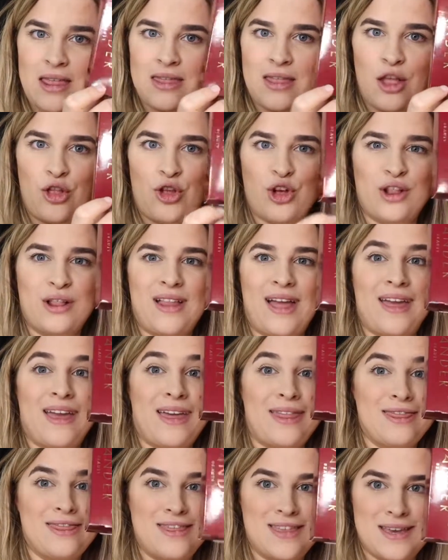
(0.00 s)
that look
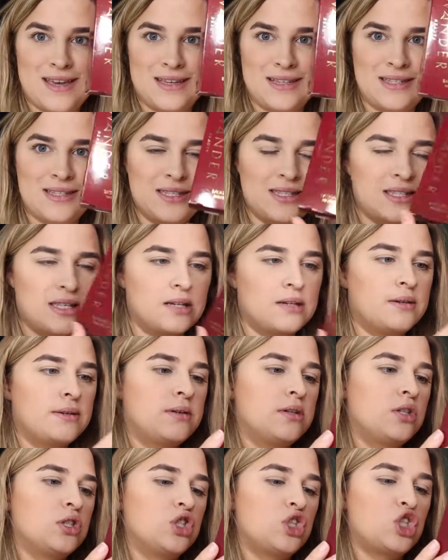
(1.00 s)
like this.
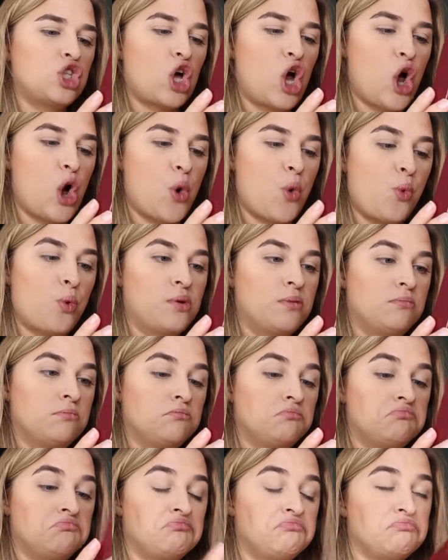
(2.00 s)
So
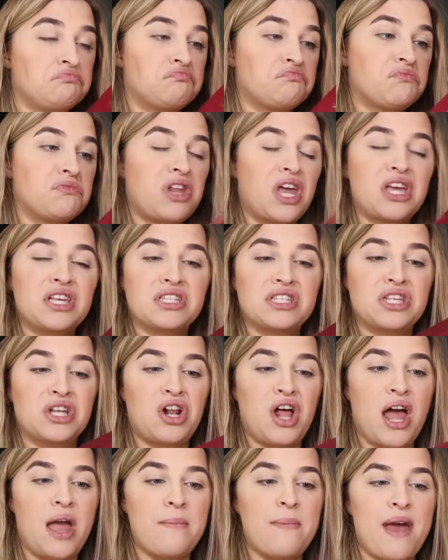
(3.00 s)
nice
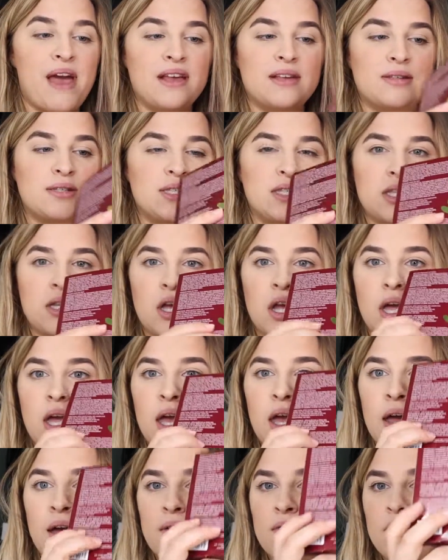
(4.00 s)
little eye masks. They
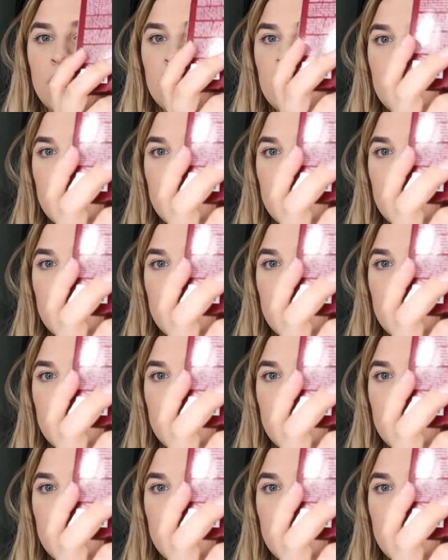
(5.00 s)
have